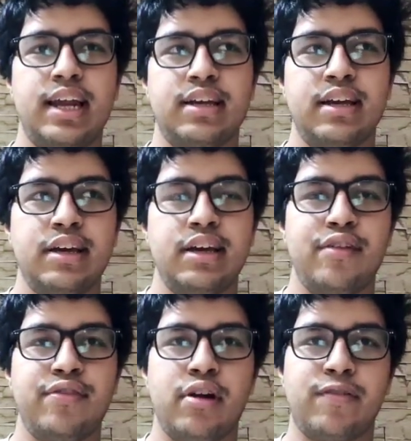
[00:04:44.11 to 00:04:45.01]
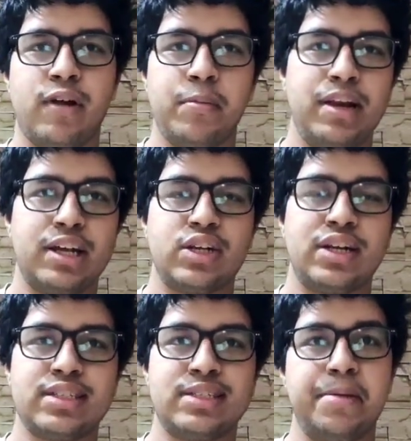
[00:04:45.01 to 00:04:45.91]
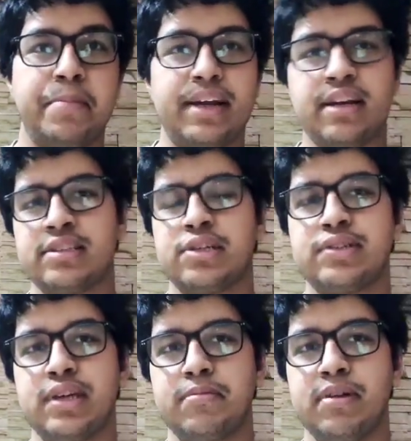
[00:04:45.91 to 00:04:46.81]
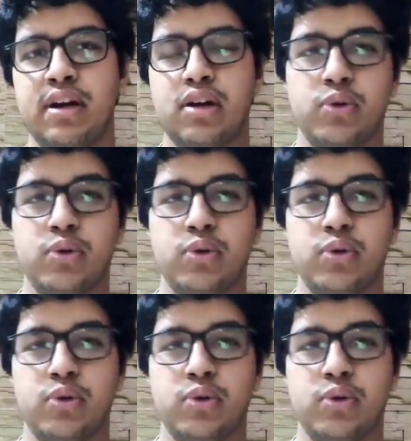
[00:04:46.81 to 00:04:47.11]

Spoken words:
like if you are from electronics they might ask you some